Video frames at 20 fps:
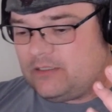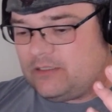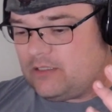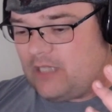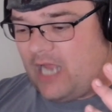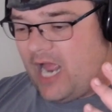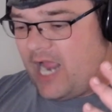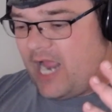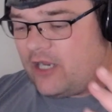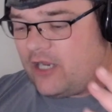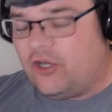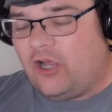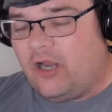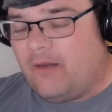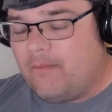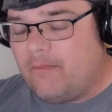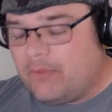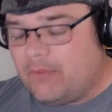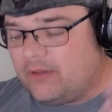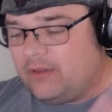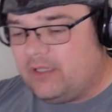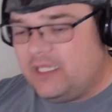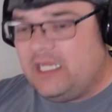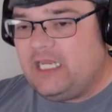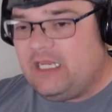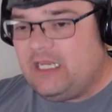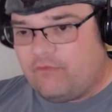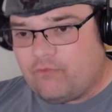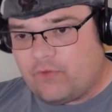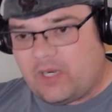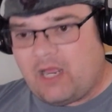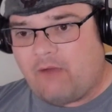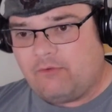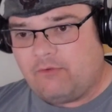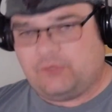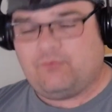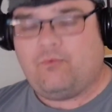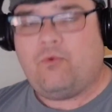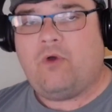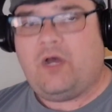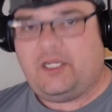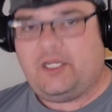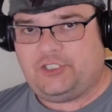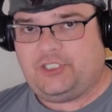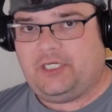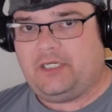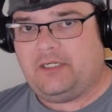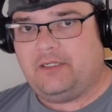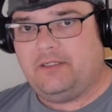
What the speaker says: I couldn't believe what I was watching.